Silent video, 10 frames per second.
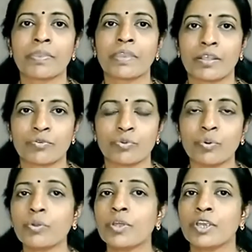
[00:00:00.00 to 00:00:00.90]
So
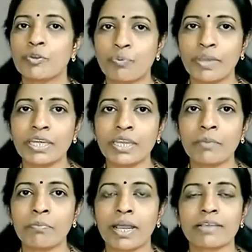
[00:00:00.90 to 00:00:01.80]
20
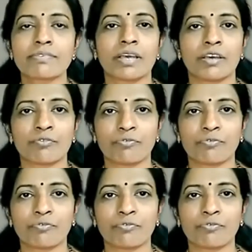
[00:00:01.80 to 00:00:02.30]
marks are